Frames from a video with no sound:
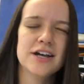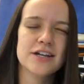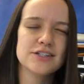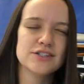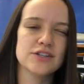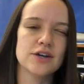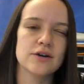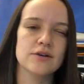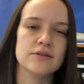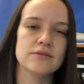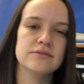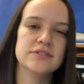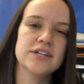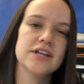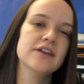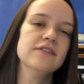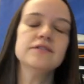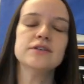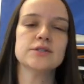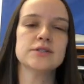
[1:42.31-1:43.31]
So to
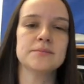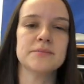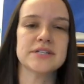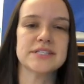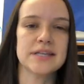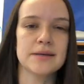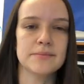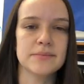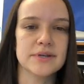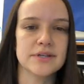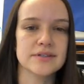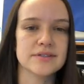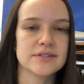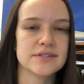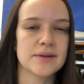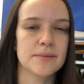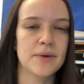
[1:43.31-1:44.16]
give you some examples